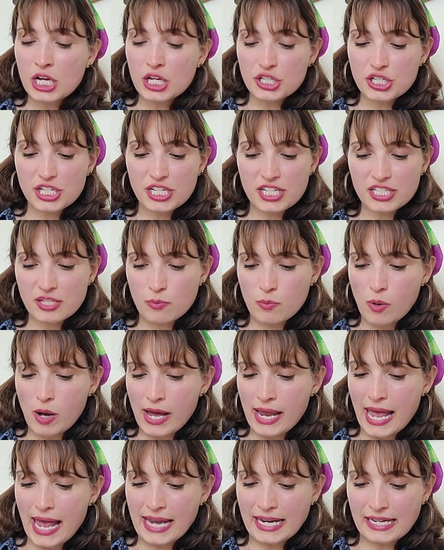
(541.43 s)
She doesn't
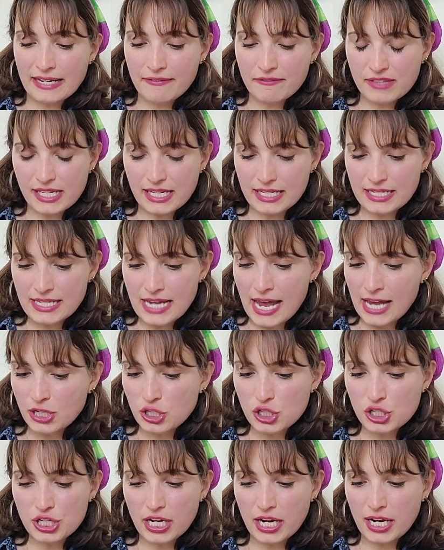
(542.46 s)
want any of the
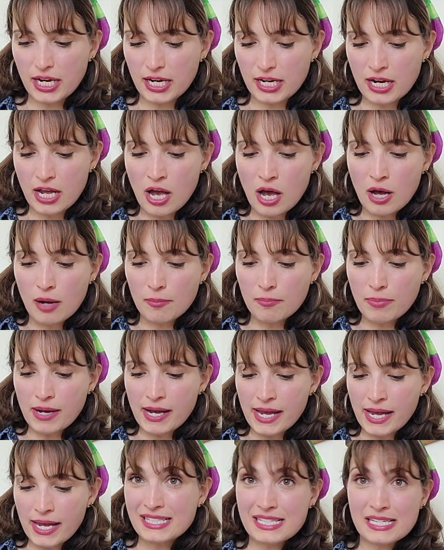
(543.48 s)
attention, but
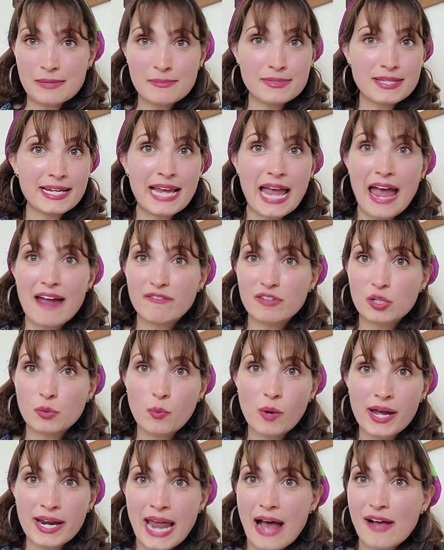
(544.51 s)
it seems like
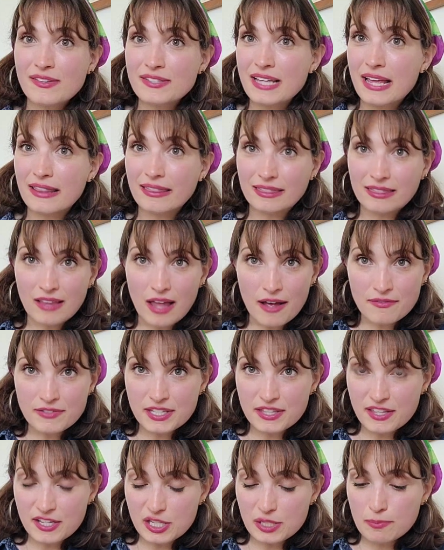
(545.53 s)
everyone else loves
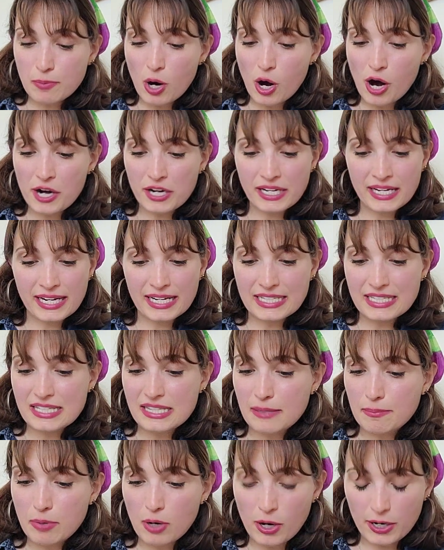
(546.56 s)
this party. It's
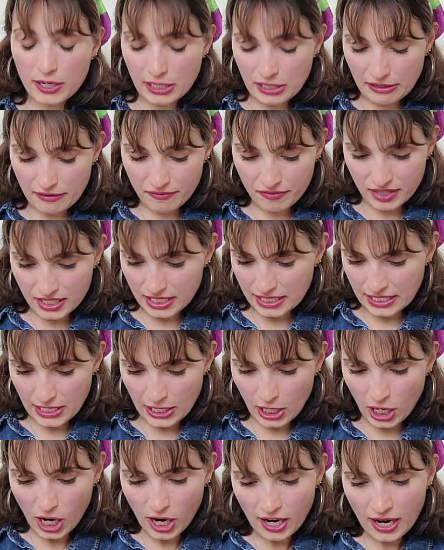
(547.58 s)
the party of the
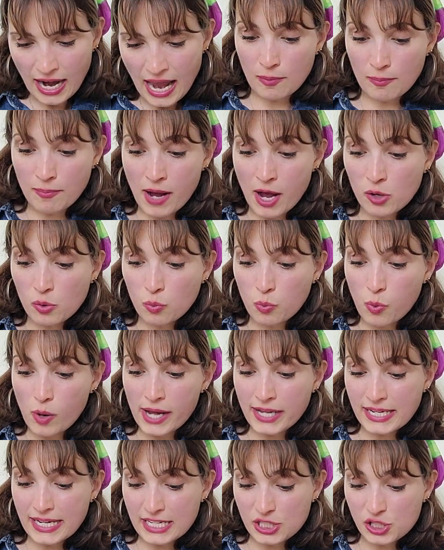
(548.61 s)
year. But
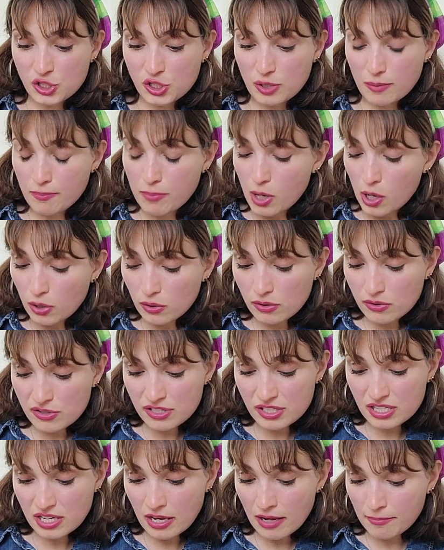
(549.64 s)
what is
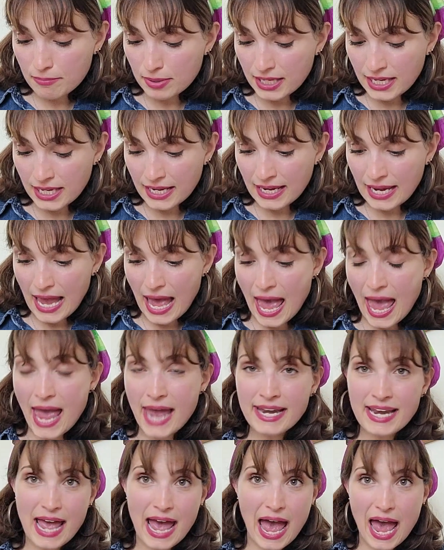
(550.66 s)
supposed to be
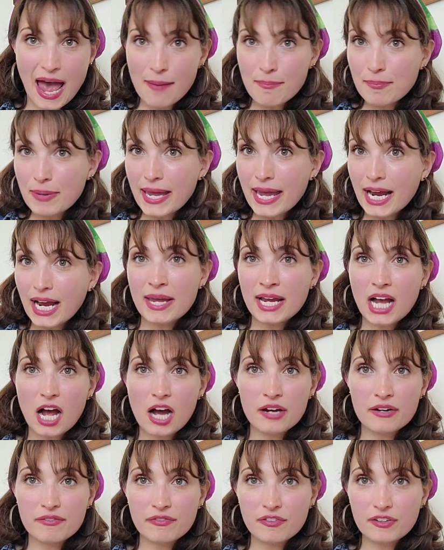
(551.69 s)
an epic,
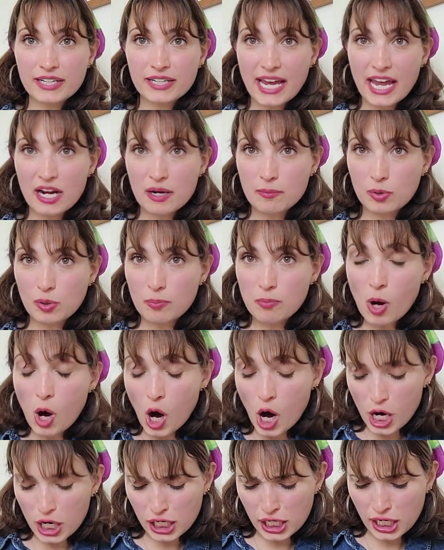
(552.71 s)
unforgettable
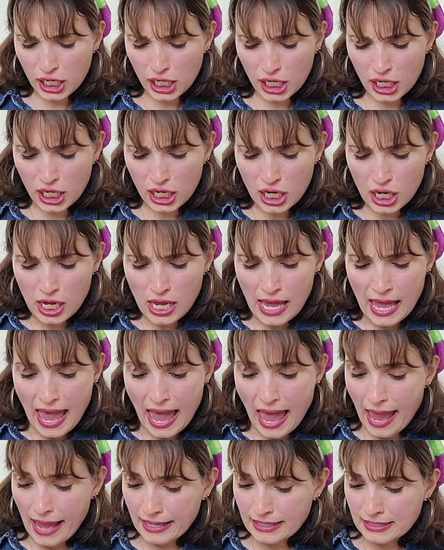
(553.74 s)
party
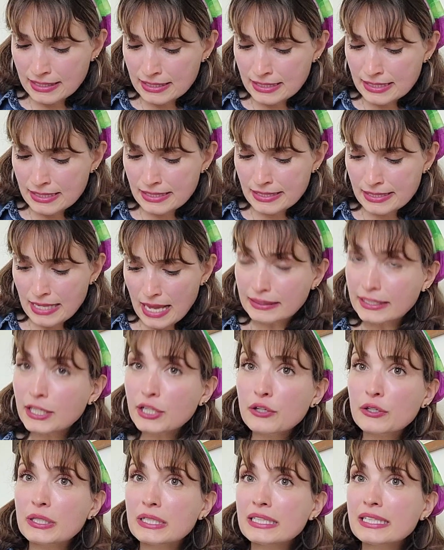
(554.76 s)
ends
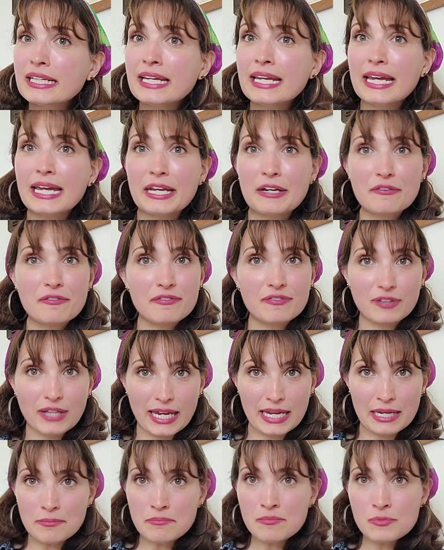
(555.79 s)
literally in
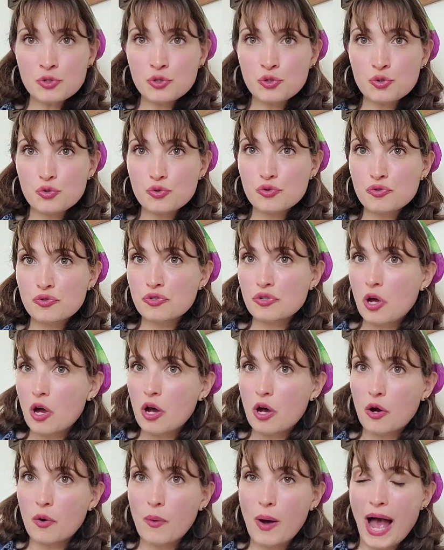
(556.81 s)
flames.
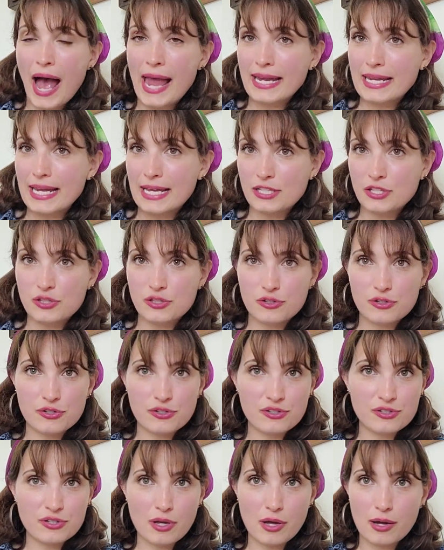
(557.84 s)
So I guess
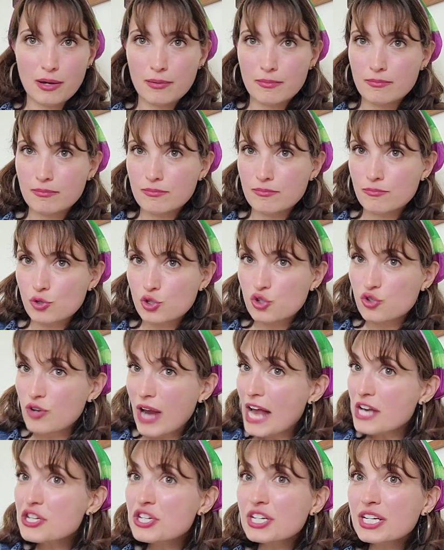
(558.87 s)
there's some
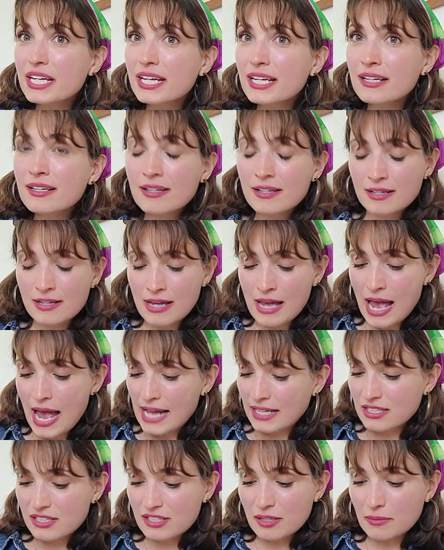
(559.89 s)
tragedy
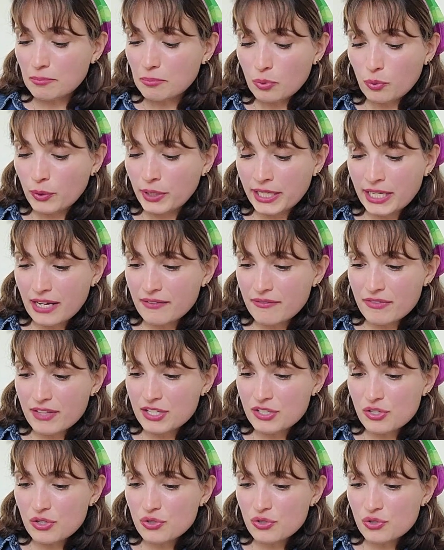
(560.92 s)
at some point of
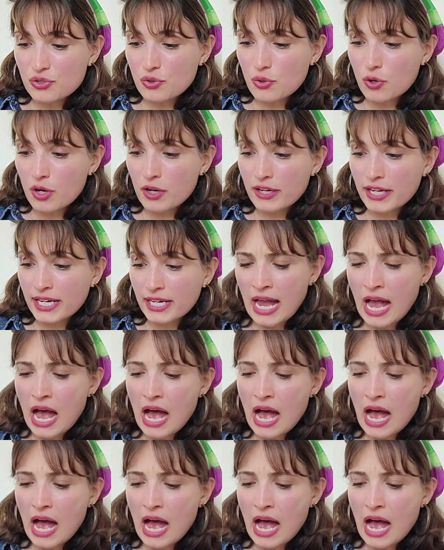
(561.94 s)
this story.